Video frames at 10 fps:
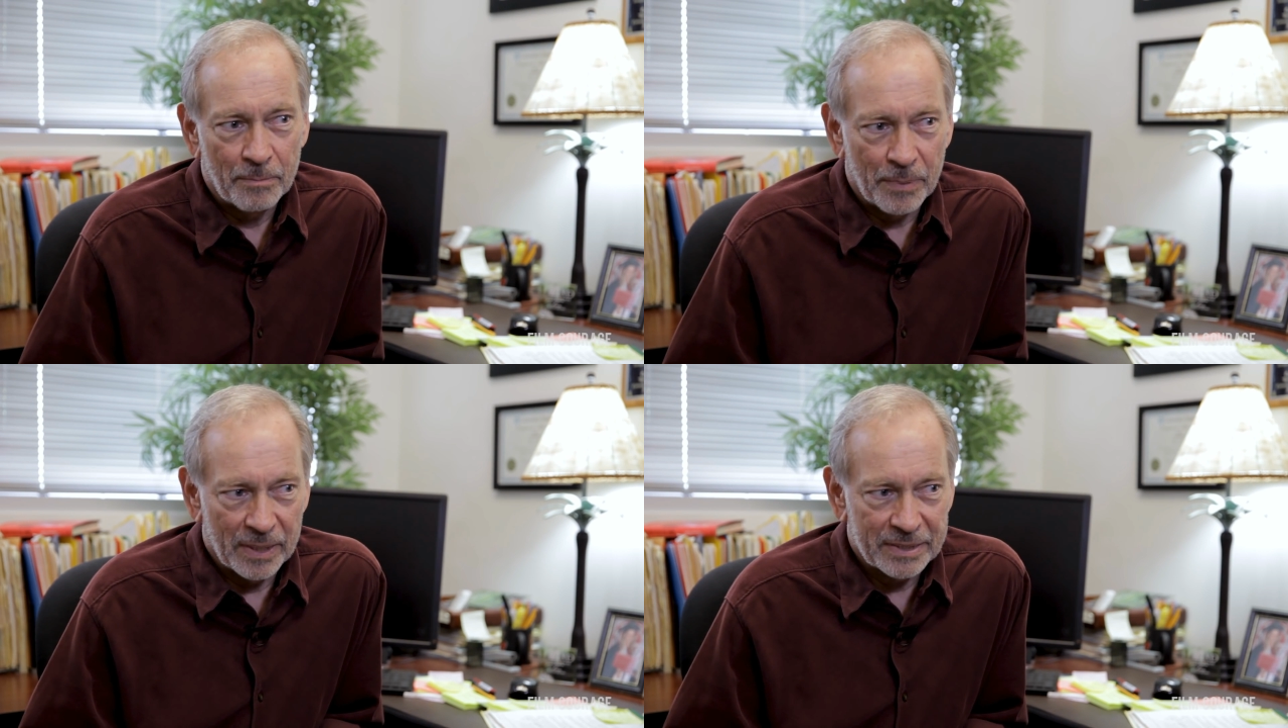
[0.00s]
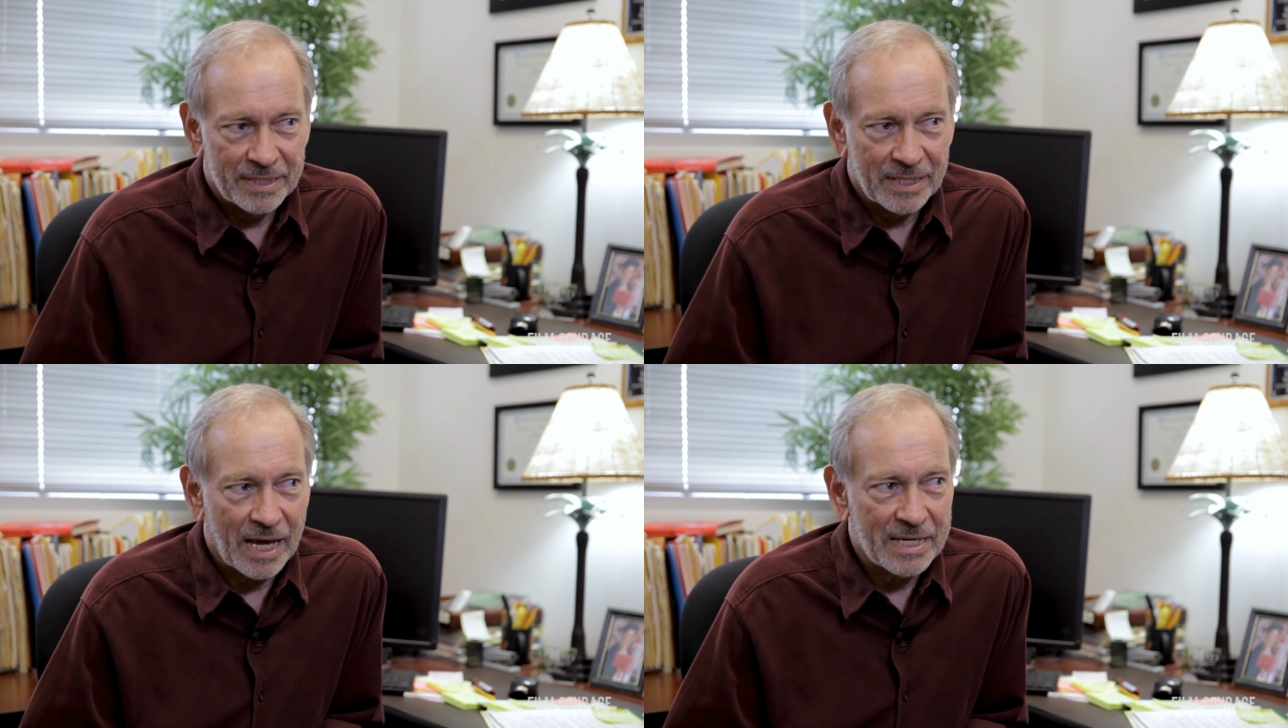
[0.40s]

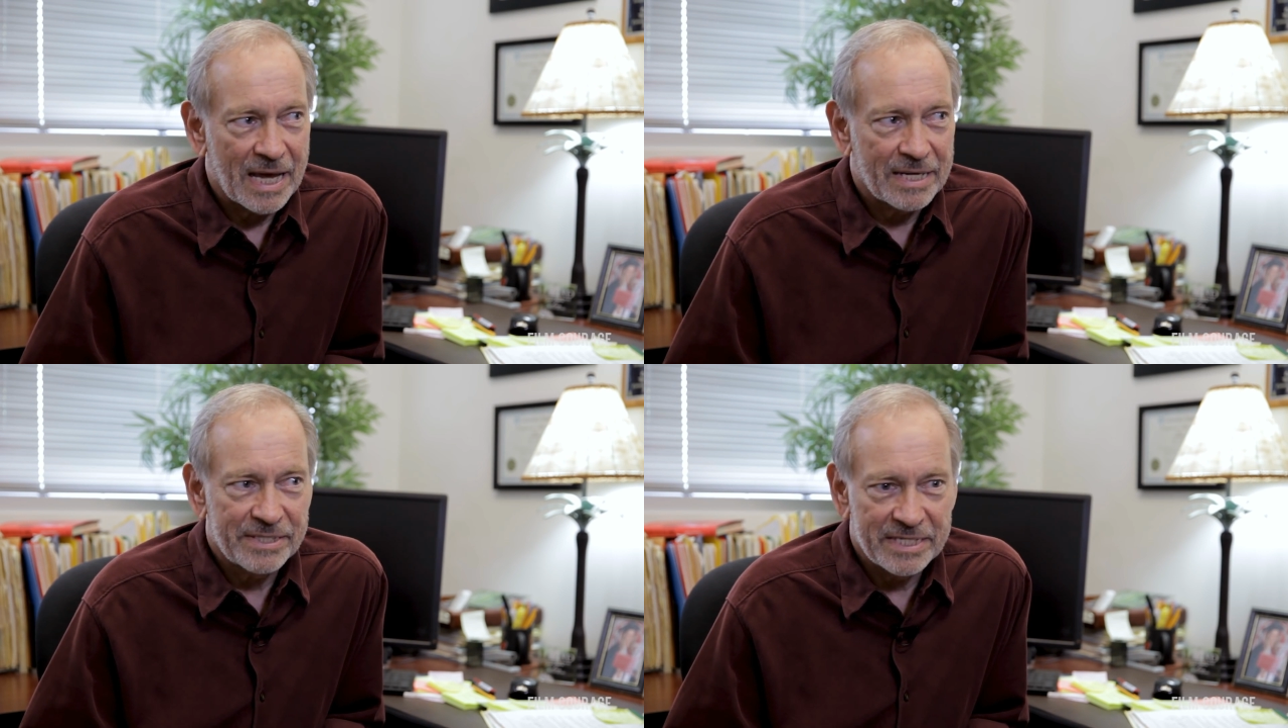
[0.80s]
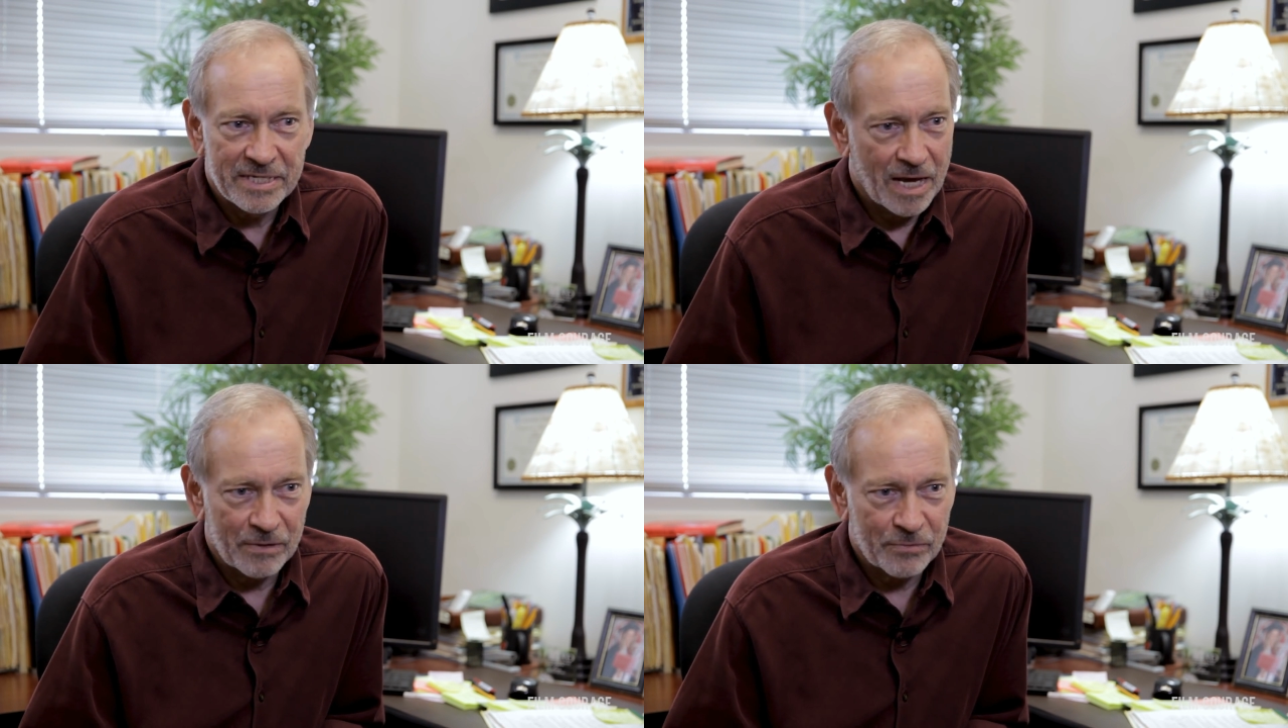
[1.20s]
but I did
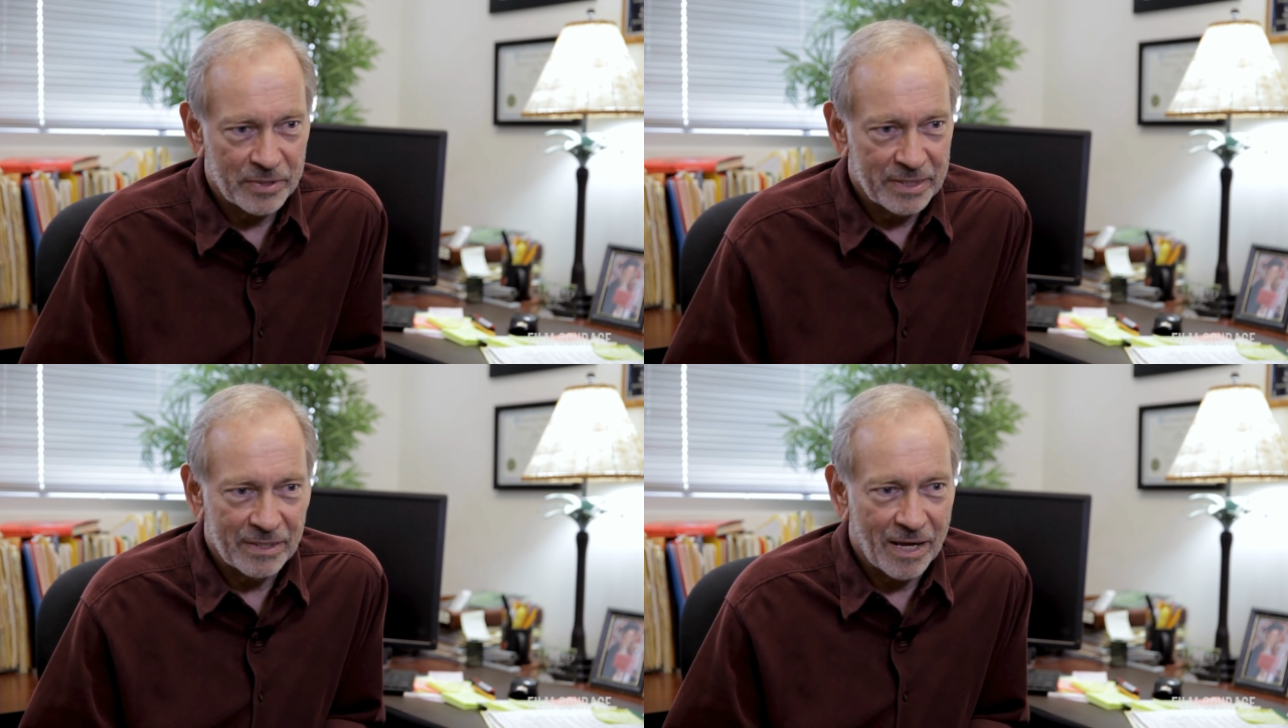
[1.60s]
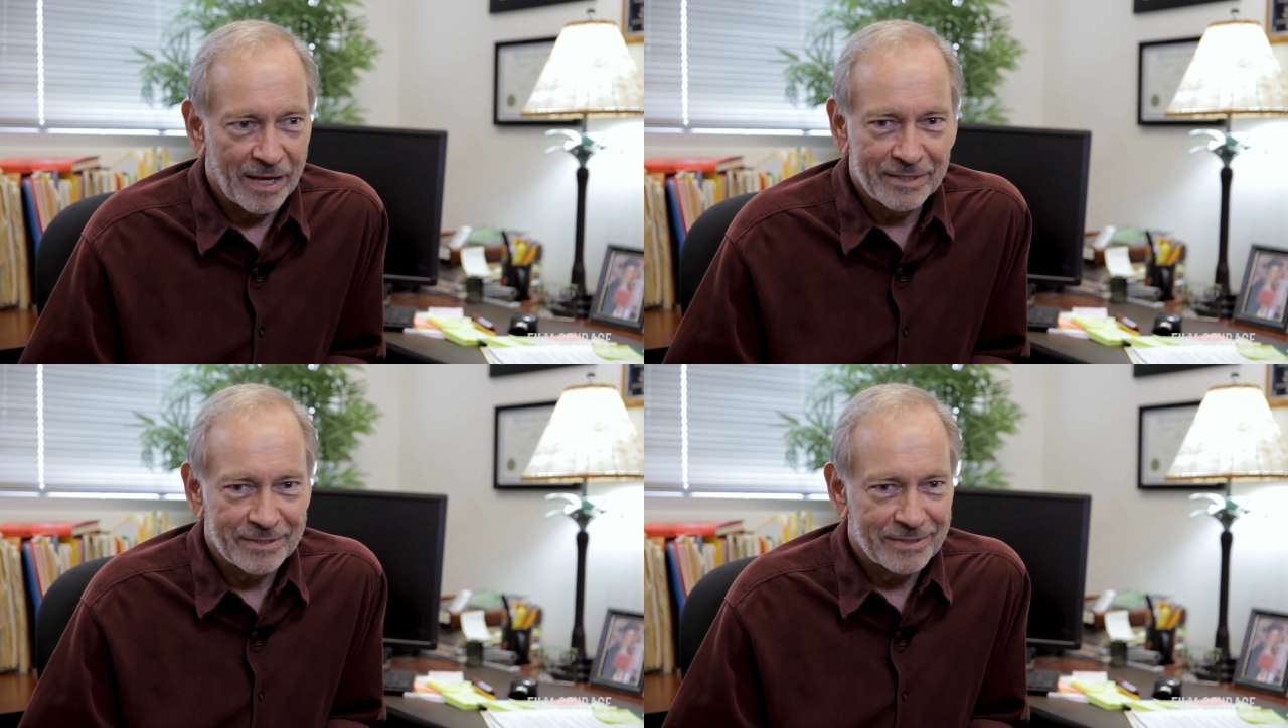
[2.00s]
not
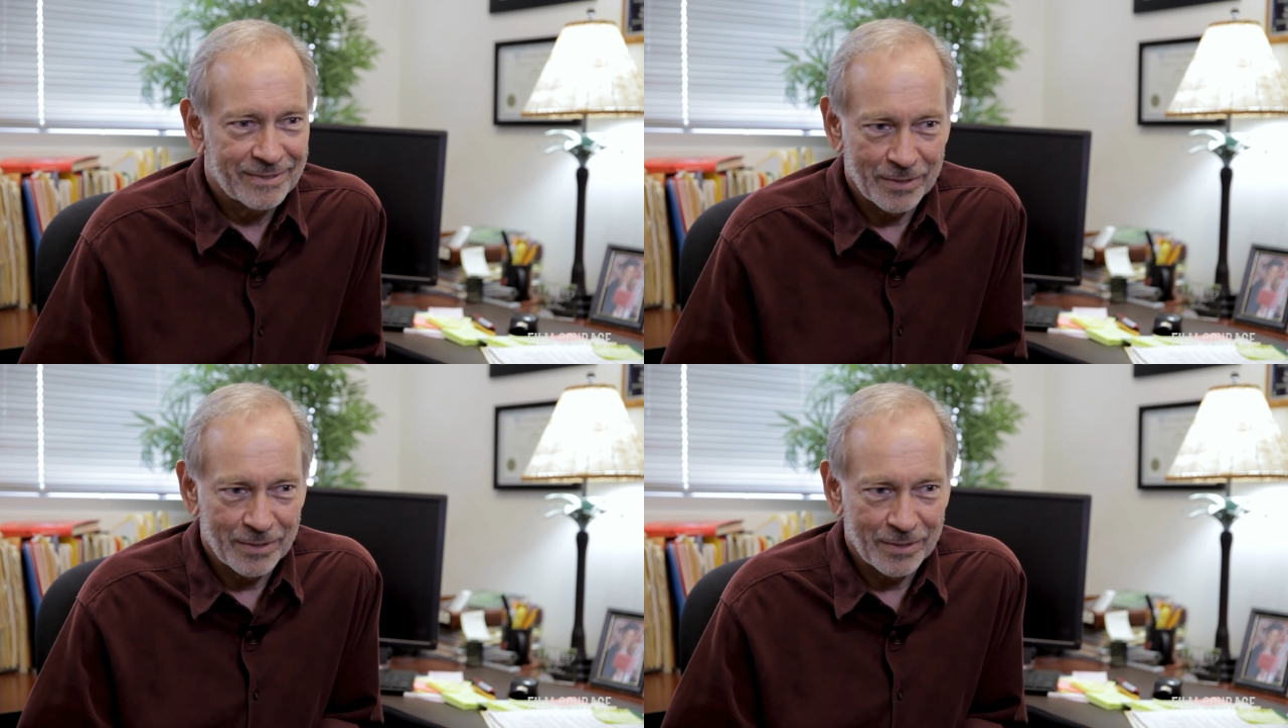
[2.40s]
realize,